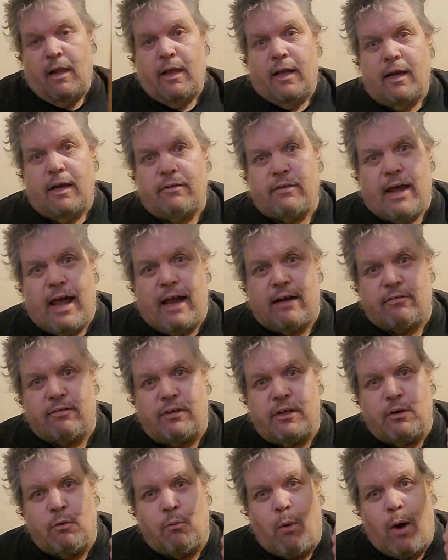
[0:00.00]
It is
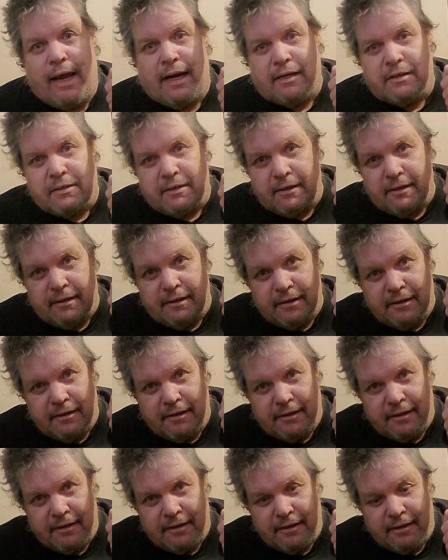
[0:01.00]
actually white.
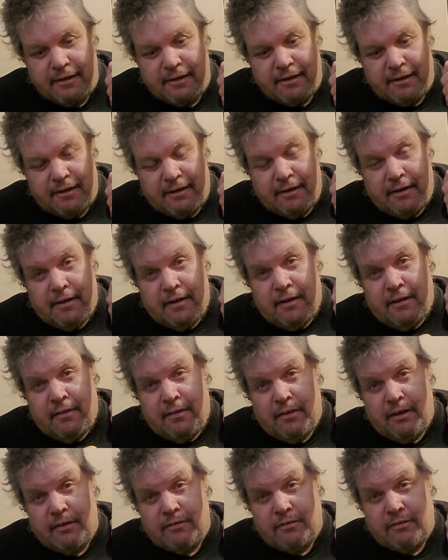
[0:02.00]

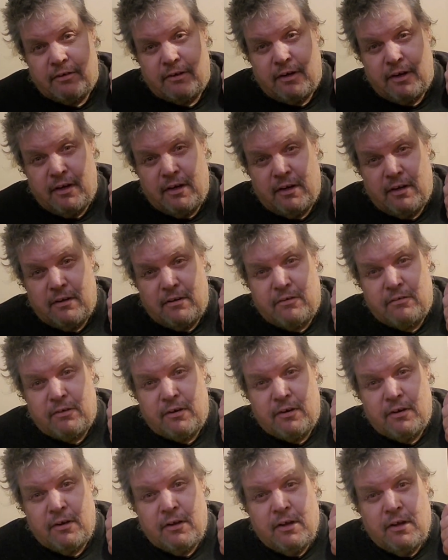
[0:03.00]
This
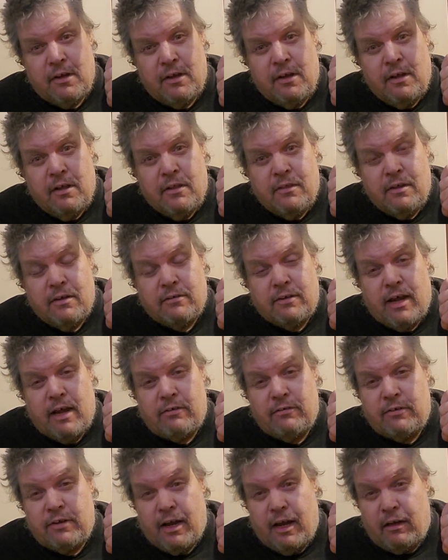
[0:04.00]

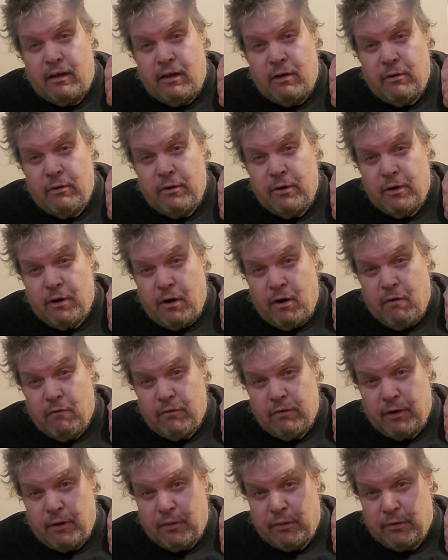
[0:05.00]
has yellowed
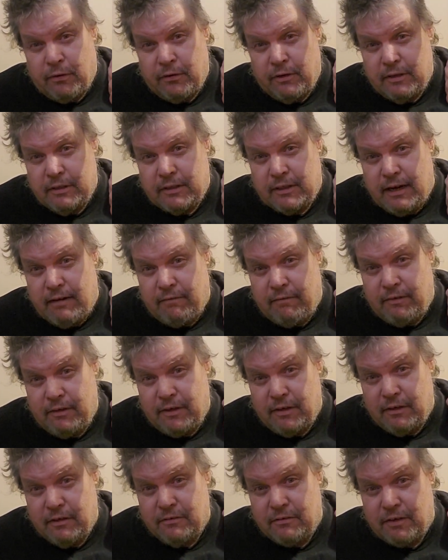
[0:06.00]
over the 37
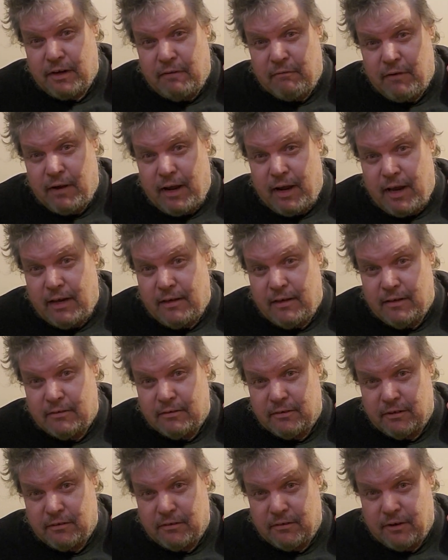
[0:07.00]
years I've had
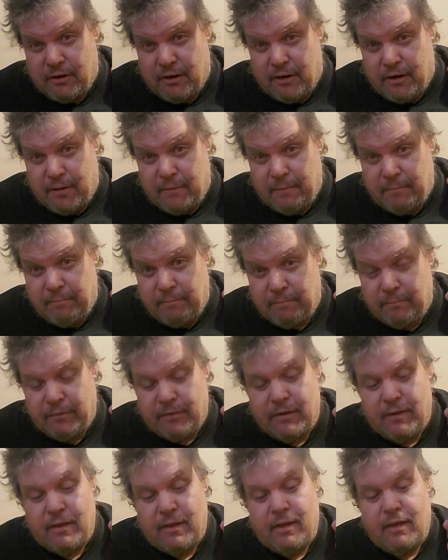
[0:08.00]
this guitar.
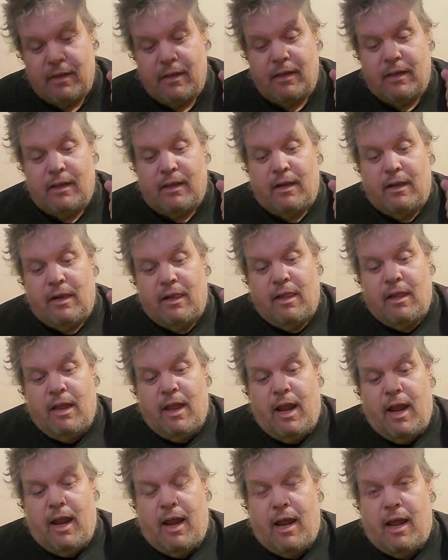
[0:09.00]

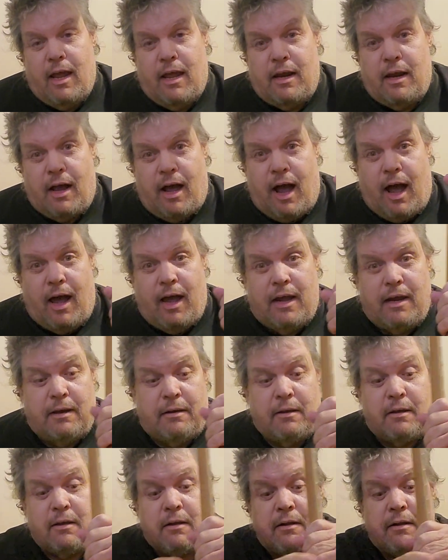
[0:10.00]
And
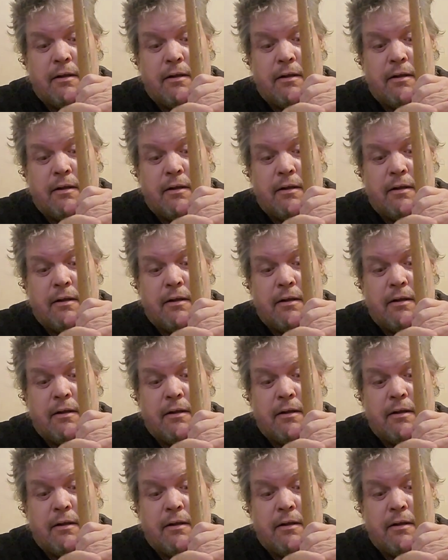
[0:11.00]
I